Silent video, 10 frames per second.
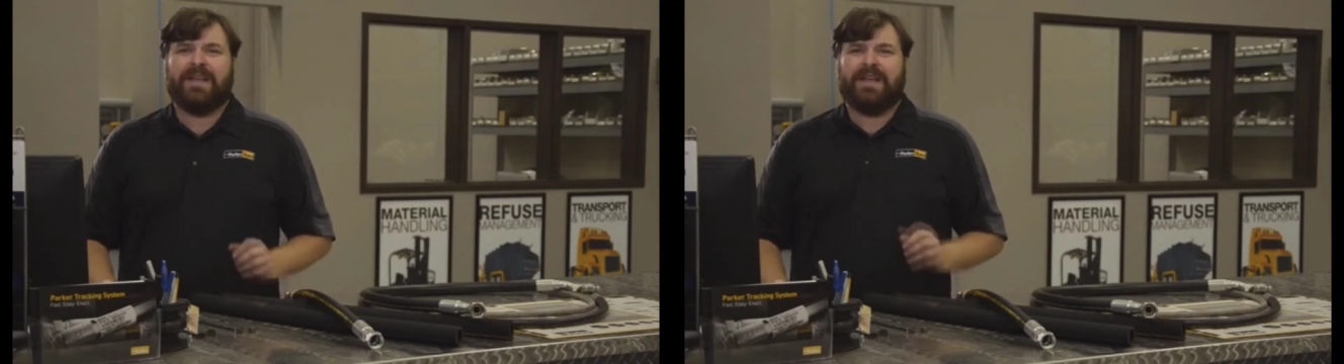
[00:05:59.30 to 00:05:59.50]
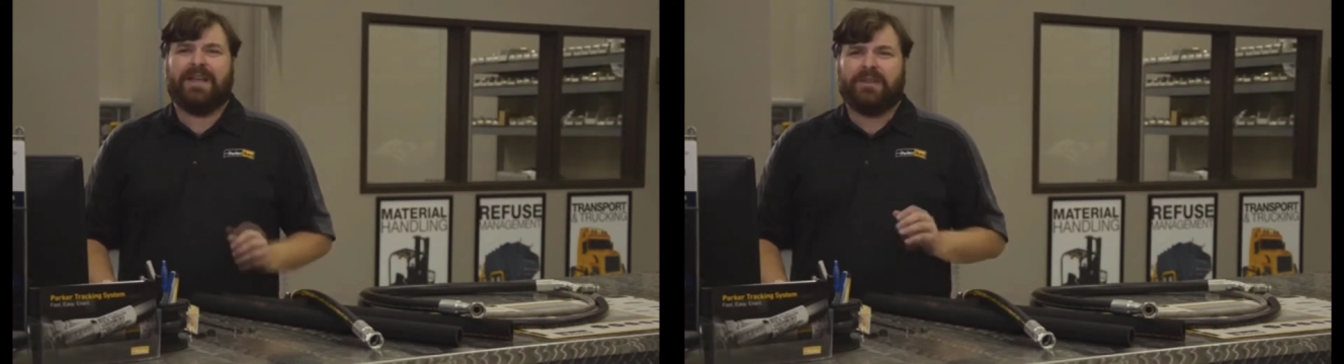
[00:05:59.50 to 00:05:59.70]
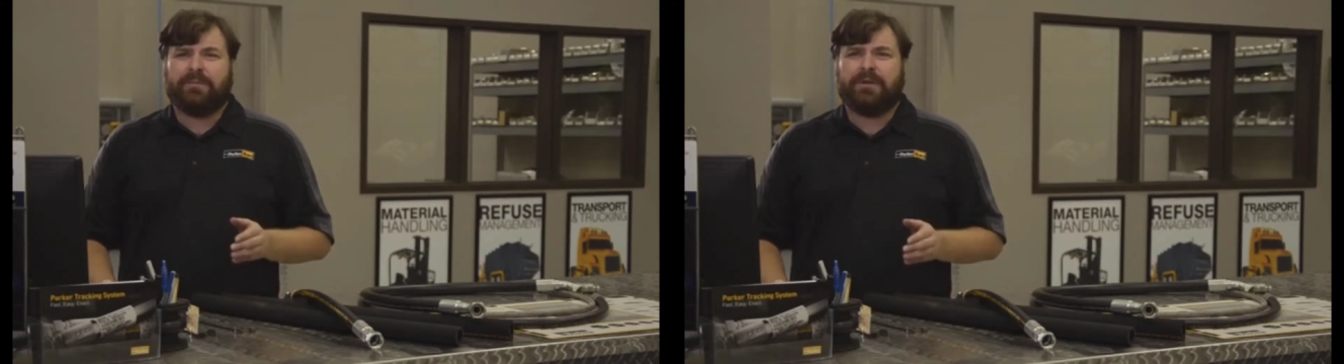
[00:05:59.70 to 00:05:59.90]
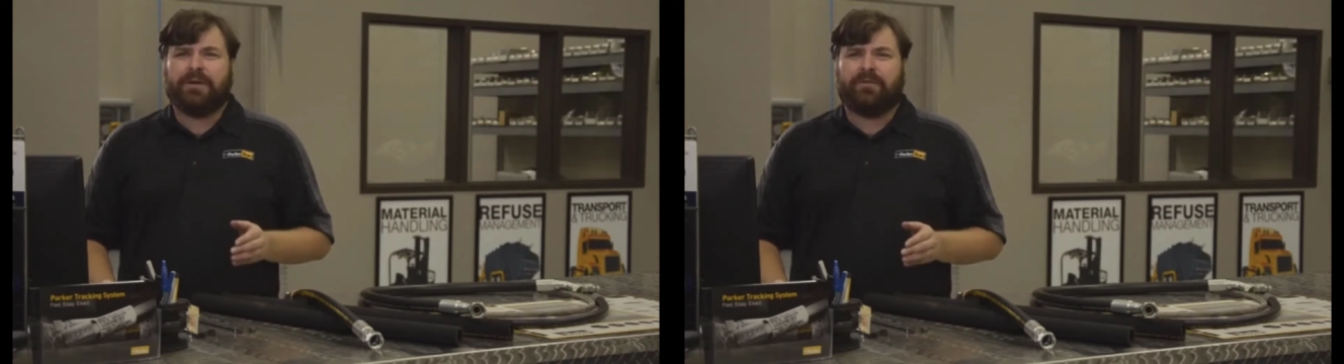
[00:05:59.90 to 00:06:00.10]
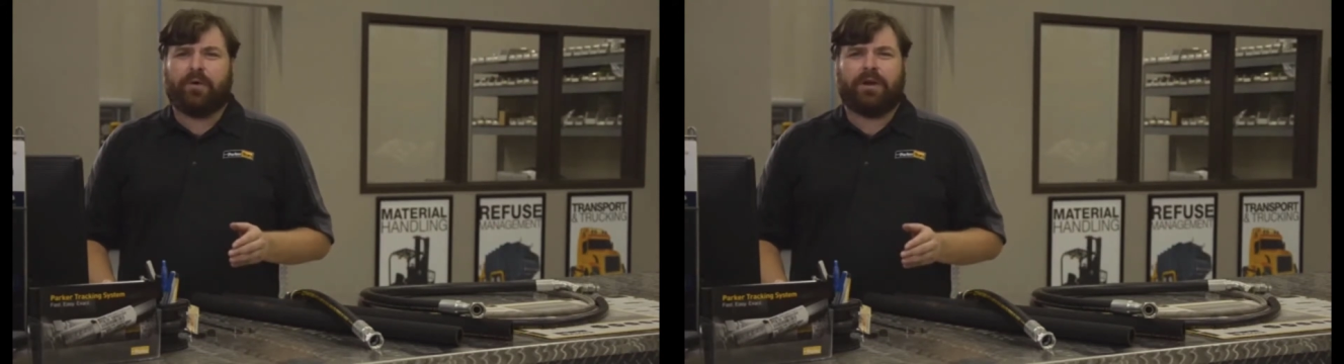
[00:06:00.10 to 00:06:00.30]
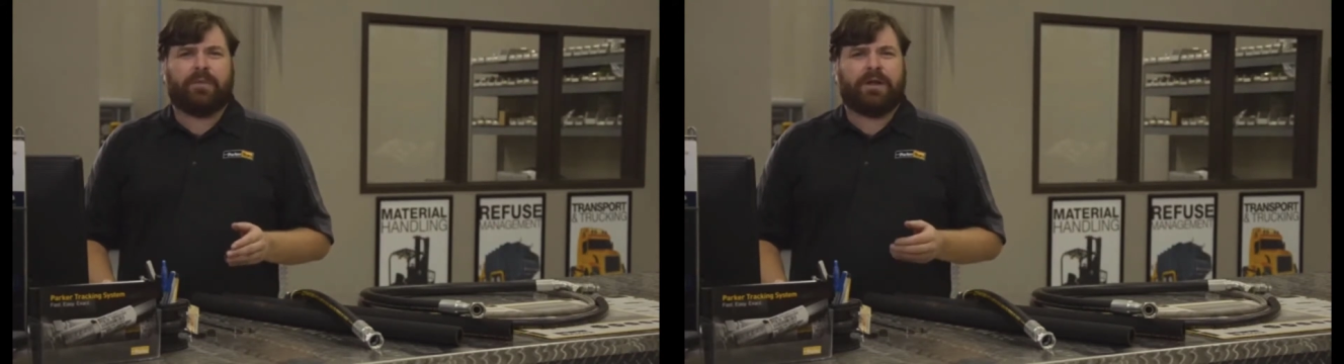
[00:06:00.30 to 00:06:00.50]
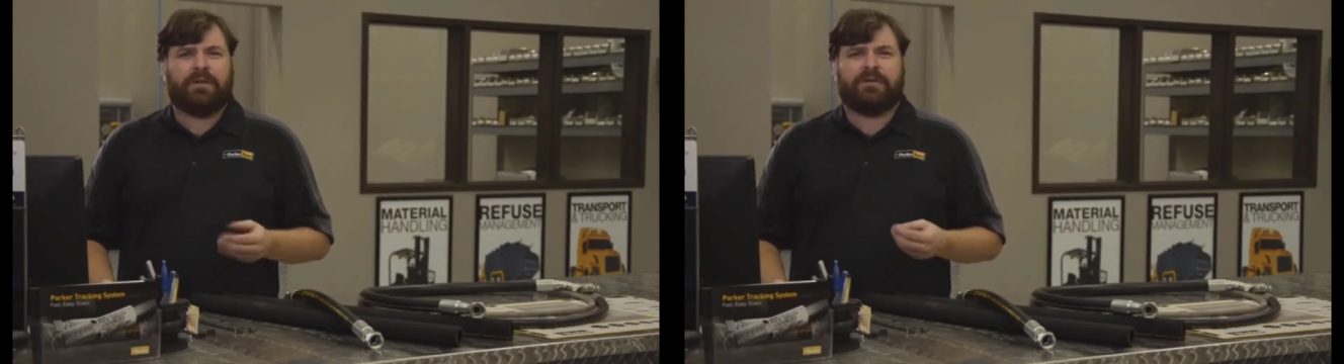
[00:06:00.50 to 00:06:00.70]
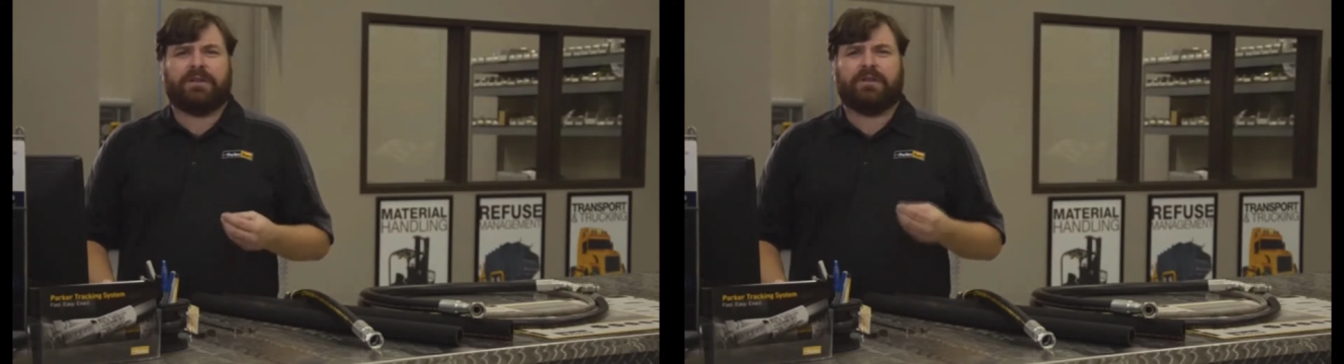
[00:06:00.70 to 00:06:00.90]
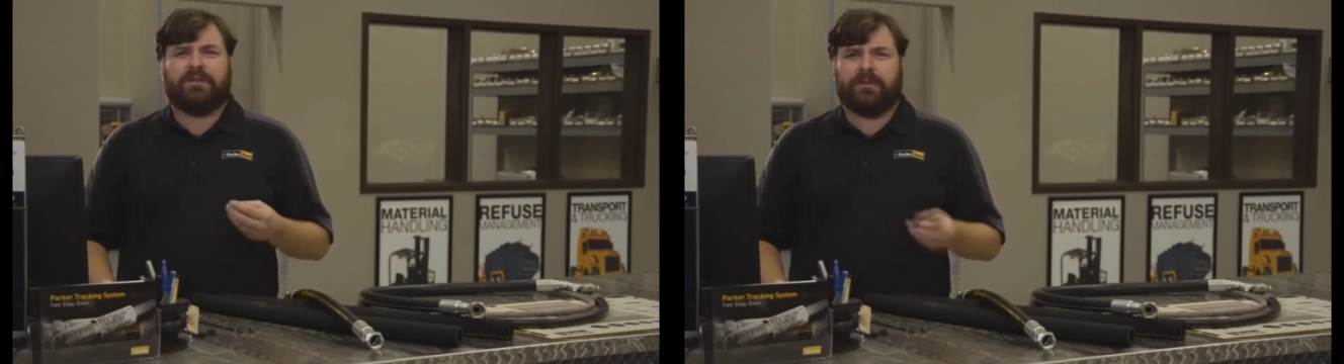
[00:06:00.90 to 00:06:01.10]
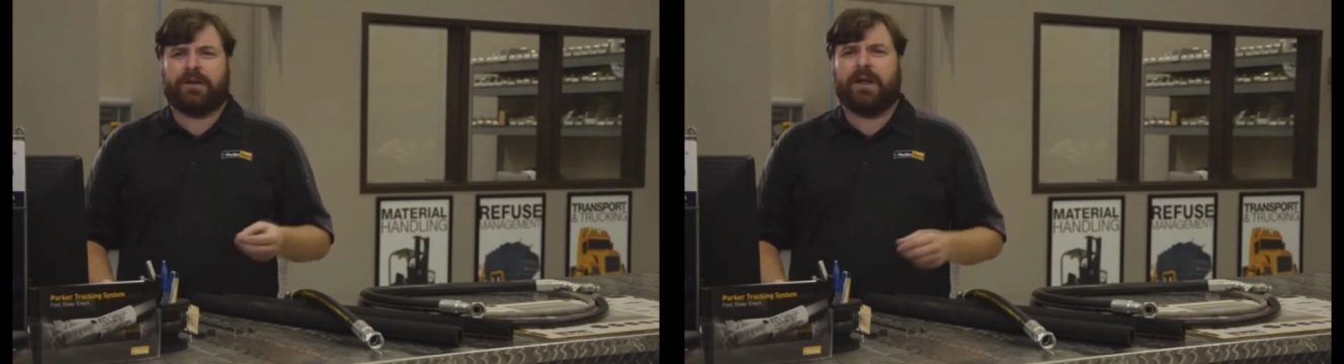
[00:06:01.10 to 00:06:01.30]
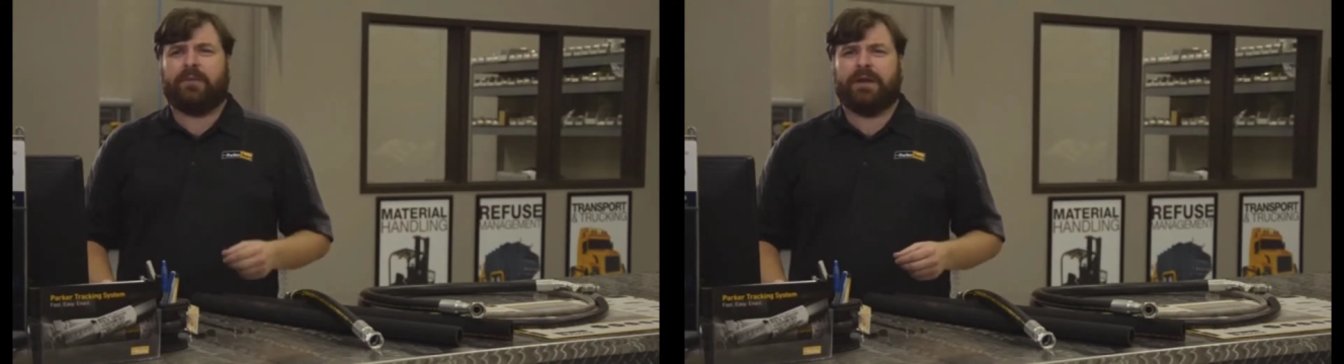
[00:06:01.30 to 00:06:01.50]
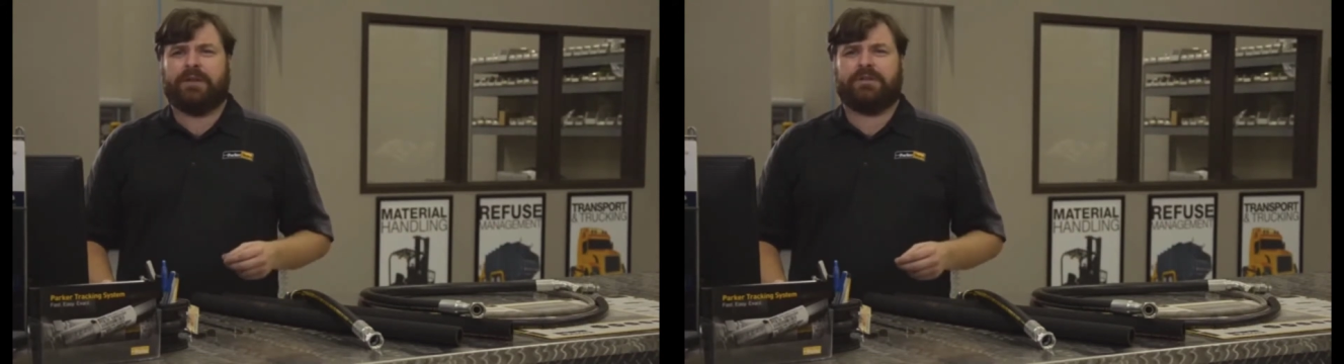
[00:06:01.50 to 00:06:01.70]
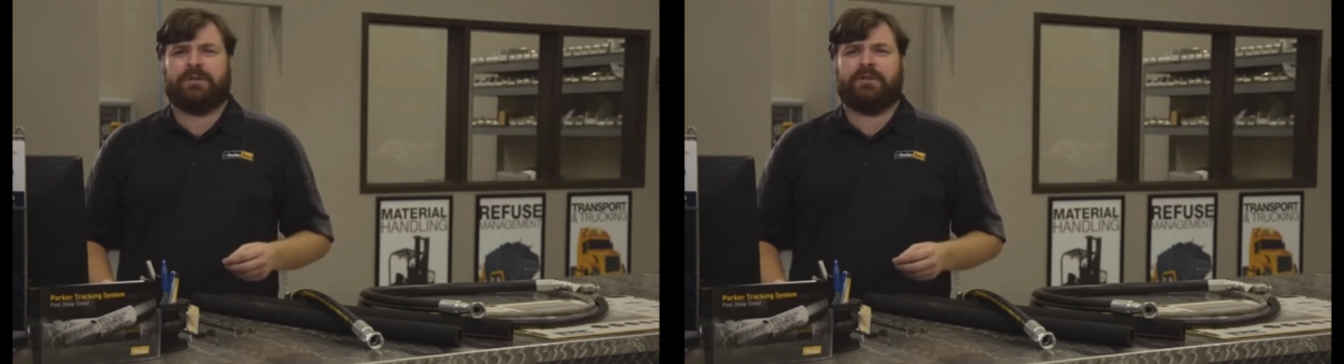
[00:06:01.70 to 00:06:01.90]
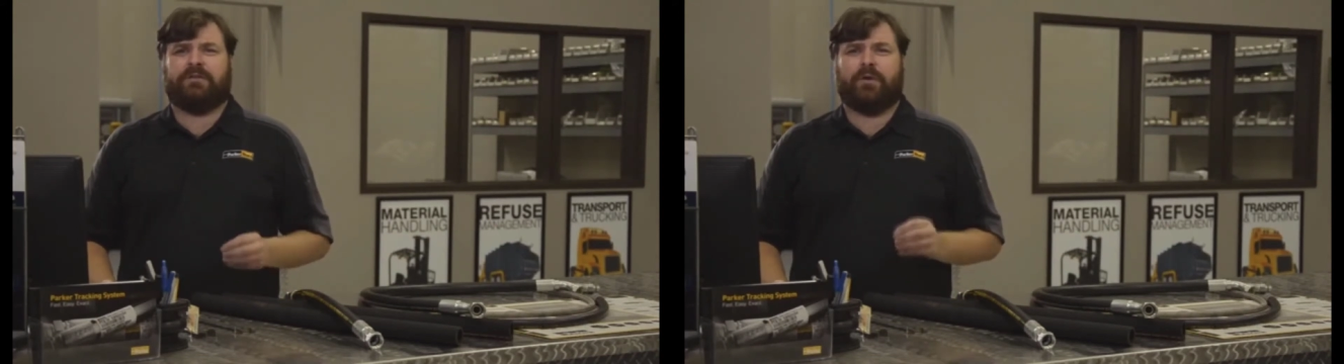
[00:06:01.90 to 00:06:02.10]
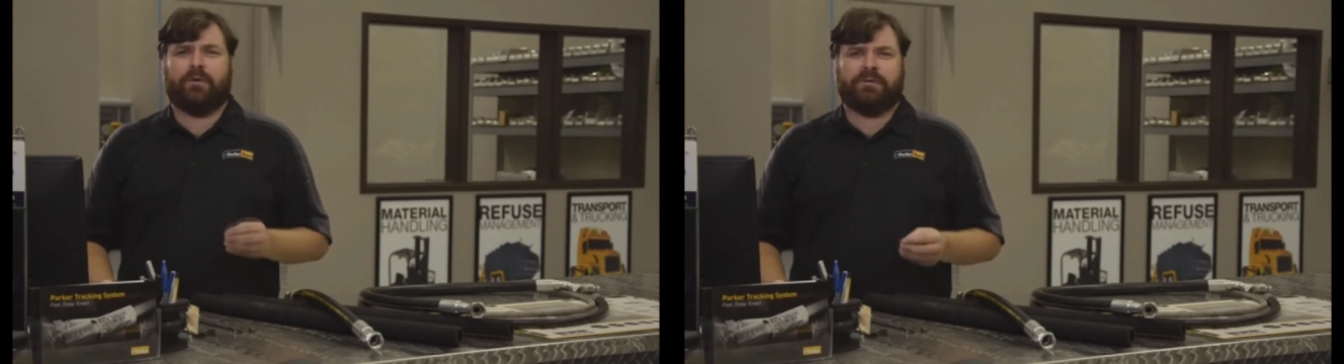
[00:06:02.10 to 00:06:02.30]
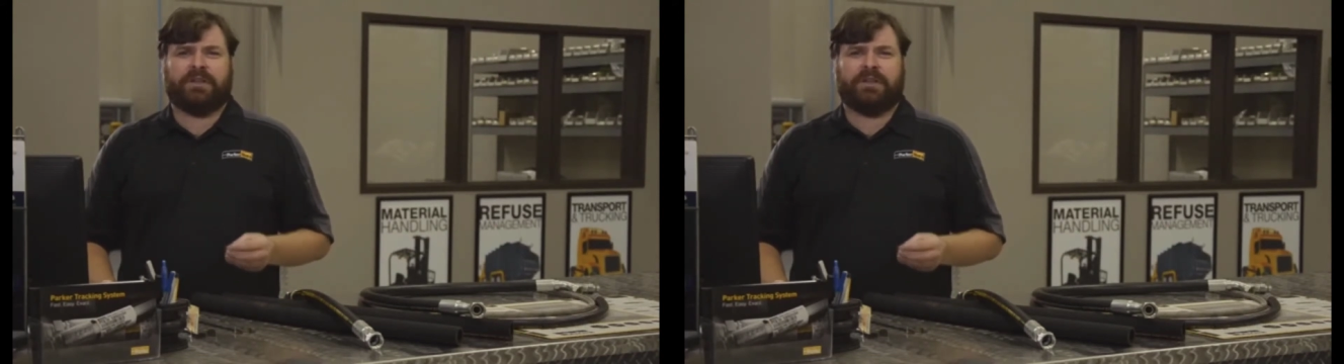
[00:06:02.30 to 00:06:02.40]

This could be avoided by using different combinations of hose